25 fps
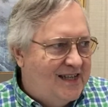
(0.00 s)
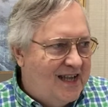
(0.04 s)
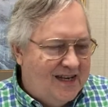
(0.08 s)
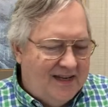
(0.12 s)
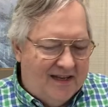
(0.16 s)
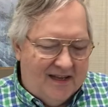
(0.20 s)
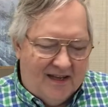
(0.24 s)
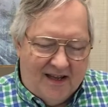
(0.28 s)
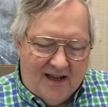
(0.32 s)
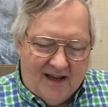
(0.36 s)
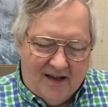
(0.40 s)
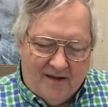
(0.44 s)

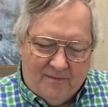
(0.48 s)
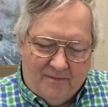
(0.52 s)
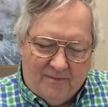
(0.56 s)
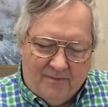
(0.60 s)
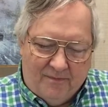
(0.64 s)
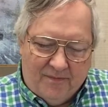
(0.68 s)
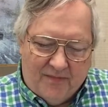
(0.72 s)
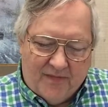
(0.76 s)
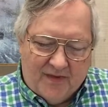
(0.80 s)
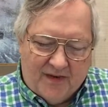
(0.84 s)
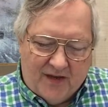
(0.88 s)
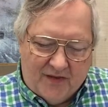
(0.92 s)
said to
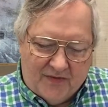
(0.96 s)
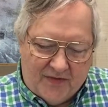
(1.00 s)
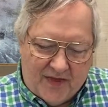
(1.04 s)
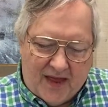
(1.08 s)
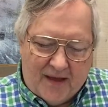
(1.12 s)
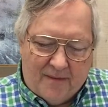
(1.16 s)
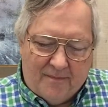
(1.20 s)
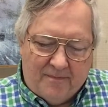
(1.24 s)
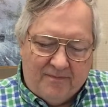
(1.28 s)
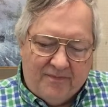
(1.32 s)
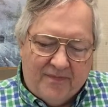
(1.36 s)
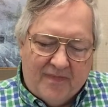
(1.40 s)
him, to
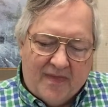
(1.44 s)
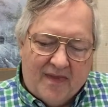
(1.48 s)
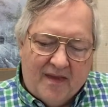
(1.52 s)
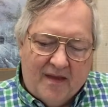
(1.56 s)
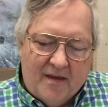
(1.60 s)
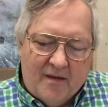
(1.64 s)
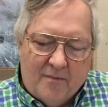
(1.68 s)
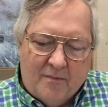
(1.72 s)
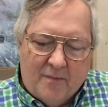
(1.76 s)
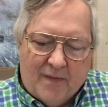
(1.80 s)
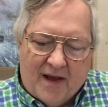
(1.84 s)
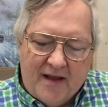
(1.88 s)
them,
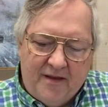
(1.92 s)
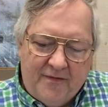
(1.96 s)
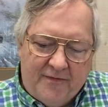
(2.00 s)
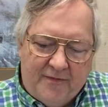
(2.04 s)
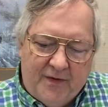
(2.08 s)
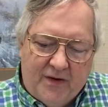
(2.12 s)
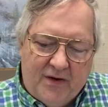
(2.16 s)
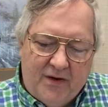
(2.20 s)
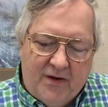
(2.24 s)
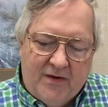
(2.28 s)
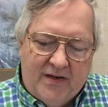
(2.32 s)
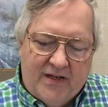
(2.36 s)
"My
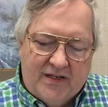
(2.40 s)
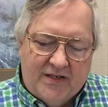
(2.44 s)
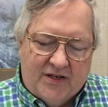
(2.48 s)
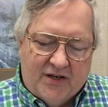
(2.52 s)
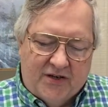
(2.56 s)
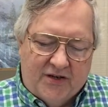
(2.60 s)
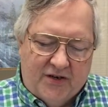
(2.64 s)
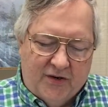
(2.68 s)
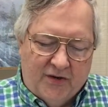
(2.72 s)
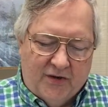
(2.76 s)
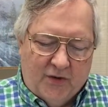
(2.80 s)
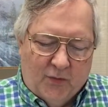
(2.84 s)
food is
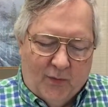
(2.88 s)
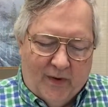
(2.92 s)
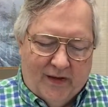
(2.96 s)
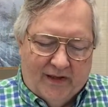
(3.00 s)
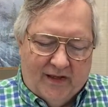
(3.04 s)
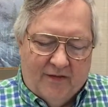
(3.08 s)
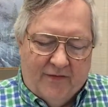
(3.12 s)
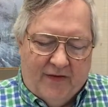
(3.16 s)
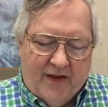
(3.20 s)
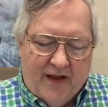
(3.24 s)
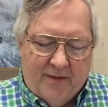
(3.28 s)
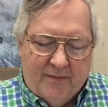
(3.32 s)
to do the
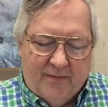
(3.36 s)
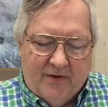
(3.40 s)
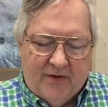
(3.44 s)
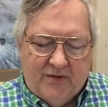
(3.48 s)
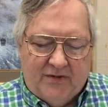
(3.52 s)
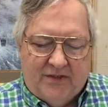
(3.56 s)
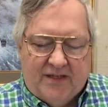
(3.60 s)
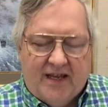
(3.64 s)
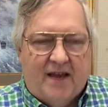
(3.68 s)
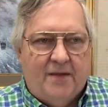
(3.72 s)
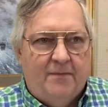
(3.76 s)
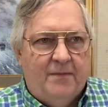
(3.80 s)
will of him
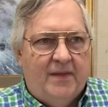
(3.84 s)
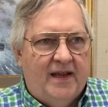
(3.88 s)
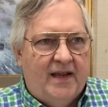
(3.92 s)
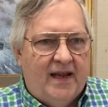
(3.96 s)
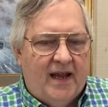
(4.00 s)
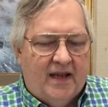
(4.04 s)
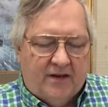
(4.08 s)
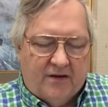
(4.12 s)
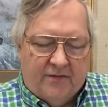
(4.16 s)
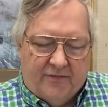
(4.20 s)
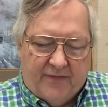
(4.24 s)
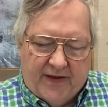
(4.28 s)
who sent
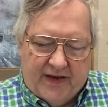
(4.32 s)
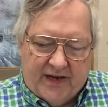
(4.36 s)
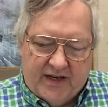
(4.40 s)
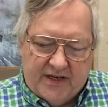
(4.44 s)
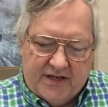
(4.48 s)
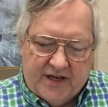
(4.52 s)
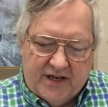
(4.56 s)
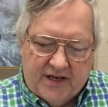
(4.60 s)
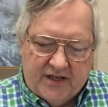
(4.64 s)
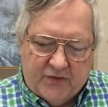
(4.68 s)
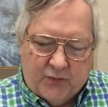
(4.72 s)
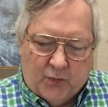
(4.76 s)
me and to
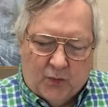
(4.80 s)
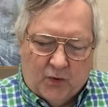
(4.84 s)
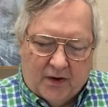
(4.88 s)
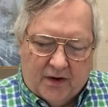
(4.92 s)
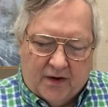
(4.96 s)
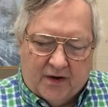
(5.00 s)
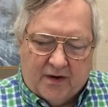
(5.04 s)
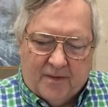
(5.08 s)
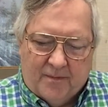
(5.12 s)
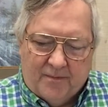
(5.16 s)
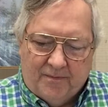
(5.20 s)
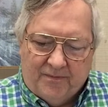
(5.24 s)
finish his
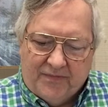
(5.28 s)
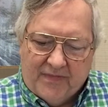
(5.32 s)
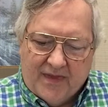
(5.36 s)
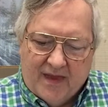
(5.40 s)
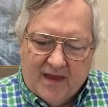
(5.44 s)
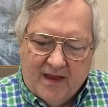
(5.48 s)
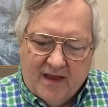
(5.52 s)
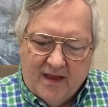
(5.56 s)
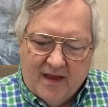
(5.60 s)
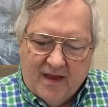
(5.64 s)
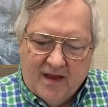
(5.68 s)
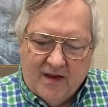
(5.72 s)
work.
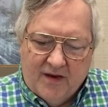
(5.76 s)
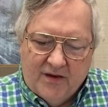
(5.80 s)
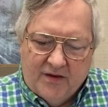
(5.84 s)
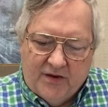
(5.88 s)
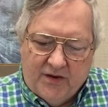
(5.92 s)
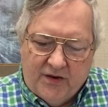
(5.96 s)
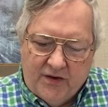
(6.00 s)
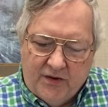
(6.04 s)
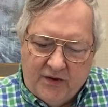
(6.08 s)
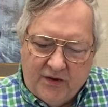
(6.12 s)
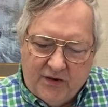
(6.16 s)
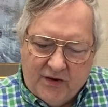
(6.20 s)

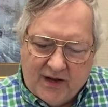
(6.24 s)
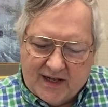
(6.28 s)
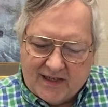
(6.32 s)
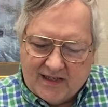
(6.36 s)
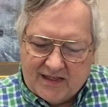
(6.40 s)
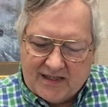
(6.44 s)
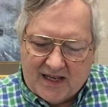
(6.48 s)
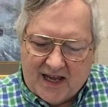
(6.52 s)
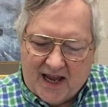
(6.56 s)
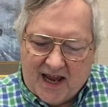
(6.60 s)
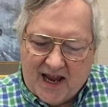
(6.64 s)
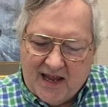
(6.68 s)
Do you
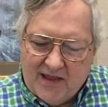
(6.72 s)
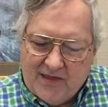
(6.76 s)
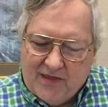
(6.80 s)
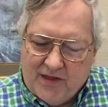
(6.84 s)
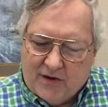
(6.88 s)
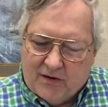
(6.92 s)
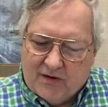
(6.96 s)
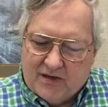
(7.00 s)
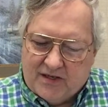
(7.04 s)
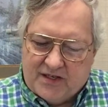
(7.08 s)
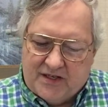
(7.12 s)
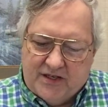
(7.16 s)
not say,
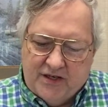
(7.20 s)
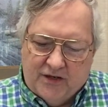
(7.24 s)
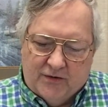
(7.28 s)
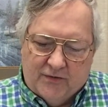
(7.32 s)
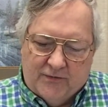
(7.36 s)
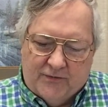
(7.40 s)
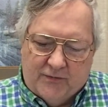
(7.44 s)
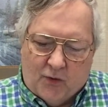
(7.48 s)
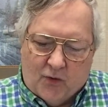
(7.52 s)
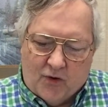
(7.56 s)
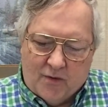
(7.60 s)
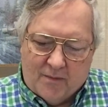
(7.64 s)
there are
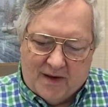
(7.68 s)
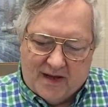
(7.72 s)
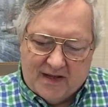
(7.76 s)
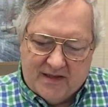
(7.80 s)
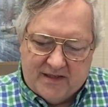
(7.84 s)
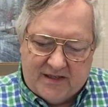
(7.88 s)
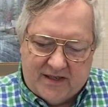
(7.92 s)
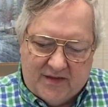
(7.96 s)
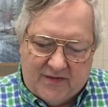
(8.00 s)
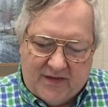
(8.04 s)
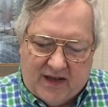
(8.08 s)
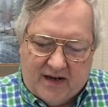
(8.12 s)
still four
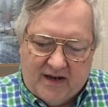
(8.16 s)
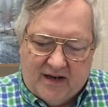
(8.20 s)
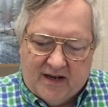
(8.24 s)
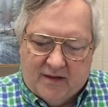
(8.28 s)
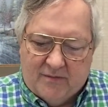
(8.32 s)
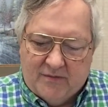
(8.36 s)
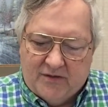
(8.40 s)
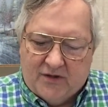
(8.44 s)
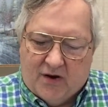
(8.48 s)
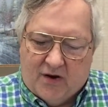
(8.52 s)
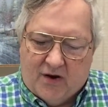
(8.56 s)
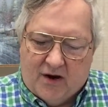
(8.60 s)
months and then
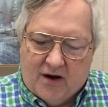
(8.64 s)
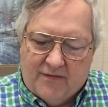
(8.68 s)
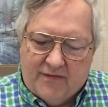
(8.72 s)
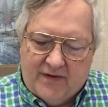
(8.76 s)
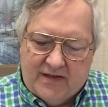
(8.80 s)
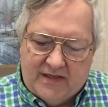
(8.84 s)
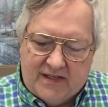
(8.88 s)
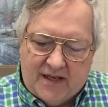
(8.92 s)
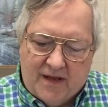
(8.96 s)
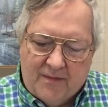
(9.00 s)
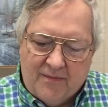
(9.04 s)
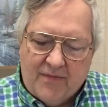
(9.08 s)
comes the
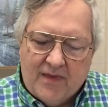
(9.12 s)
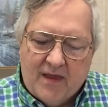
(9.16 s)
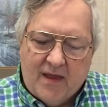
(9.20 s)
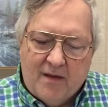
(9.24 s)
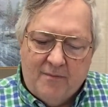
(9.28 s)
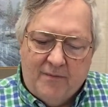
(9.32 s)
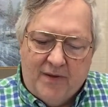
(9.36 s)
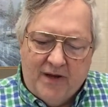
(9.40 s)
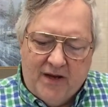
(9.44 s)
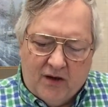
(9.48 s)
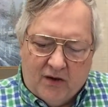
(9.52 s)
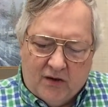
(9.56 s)
harvest?
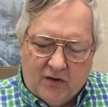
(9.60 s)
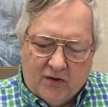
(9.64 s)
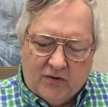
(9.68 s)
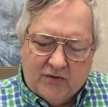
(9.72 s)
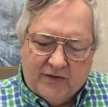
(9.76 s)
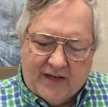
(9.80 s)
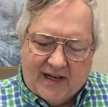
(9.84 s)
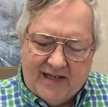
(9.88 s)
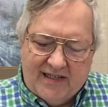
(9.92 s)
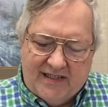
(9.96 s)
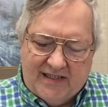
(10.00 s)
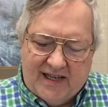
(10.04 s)

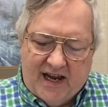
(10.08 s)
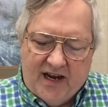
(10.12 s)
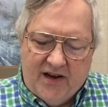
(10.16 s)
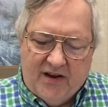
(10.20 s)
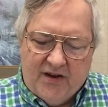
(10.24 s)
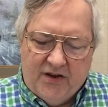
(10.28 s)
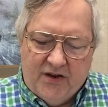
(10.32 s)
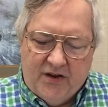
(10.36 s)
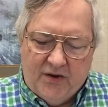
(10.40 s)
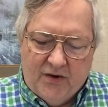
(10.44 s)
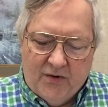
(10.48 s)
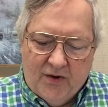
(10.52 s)
Behold, I say
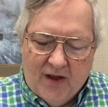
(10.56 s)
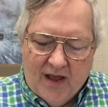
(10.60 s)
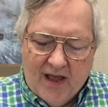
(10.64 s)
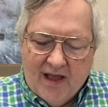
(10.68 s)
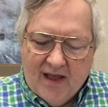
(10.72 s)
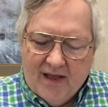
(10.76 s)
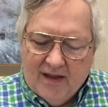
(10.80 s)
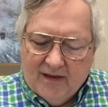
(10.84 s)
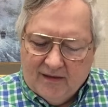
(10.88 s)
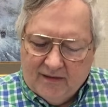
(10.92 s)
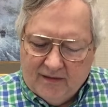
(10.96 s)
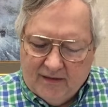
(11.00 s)
to you,
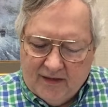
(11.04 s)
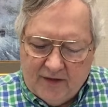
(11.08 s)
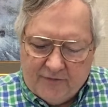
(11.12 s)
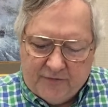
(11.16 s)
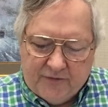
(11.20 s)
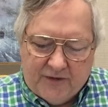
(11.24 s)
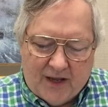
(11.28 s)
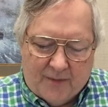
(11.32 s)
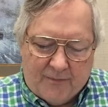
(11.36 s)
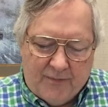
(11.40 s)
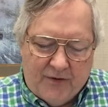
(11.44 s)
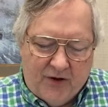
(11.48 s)

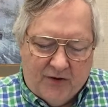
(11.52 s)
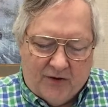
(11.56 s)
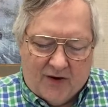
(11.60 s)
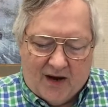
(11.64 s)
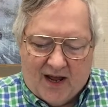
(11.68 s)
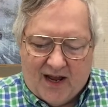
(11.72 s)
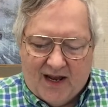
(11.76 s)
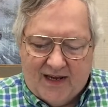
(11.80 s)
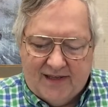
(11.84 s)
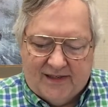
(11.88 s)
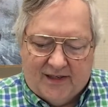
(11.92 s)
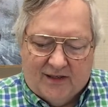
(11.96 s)
lift up your
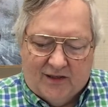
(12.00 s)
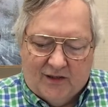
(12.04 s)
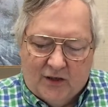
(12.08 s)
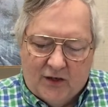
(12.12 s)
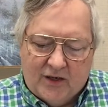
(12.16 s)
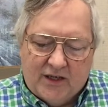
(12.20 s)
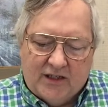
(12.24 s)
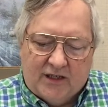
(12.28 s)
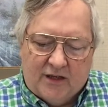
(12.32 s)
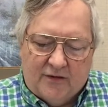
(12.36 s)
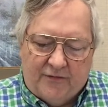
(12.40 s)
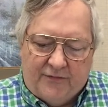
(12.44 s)
eyes and
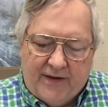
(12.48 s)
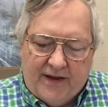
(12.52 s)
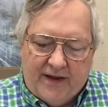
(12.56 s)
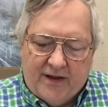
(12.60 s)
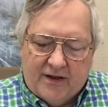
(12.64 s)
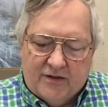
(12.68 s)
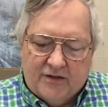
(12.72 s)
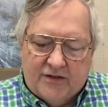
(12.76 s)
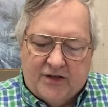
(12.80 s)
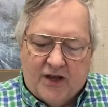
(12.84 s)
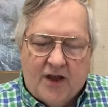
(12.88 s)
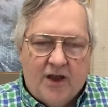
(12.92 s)
look at the
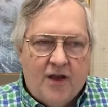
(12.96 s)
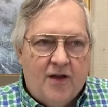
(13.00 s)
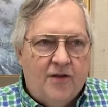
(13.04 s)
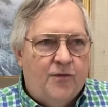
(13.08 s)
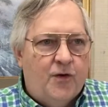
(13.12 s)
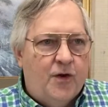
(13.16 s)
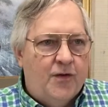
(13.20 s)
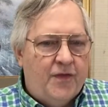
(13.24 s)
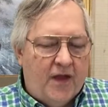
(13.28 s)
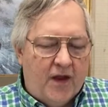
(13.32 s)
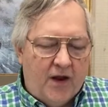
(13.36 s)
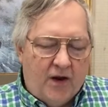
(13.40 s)
fields,
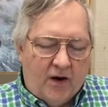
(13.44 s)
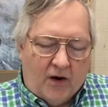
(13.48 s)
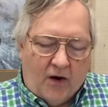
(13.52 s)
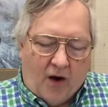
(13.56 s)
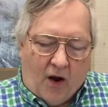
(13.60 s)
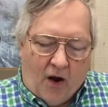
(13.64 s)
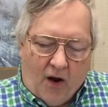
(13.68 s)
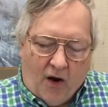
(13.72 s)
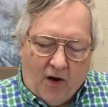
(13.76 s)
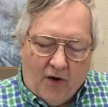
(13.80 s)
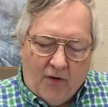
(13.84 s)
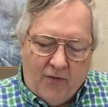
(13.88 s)
for they
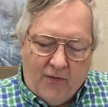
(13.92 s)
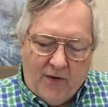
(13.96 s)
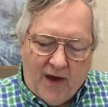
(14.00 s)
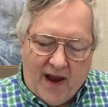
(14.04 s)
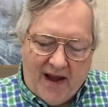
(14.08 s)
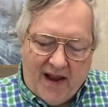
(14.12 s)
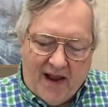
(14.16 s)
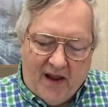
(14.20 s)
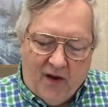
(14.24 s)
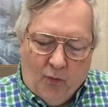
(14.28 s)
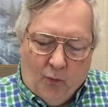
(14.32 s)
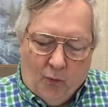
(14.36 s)
are
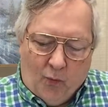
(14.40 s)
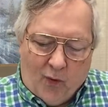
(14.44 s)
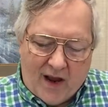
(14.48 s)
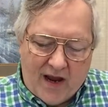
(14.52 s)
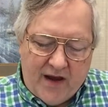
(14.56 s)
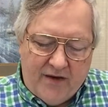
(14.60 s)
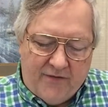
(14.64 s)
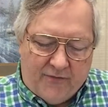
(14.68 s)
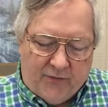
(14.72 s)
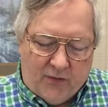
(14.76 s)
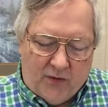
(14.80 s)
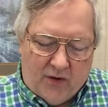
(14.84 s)
already
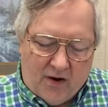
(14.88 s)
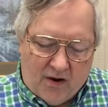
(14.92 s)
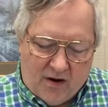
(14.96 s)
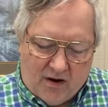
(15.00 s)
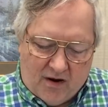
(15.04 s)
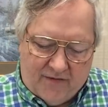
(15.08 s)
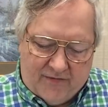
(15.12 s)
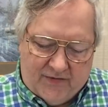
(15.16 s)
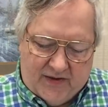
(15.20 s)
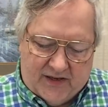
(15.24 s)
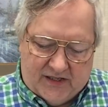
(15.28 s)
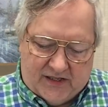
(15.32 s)
white for
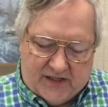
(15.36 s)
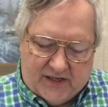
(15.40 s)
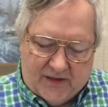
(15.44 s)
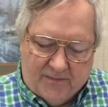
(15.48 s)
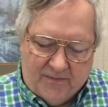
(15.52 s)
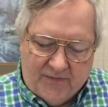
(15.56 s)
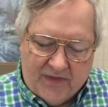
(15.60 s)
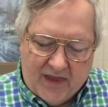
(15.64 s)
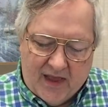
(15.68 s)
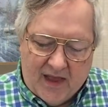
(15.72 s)
harvest.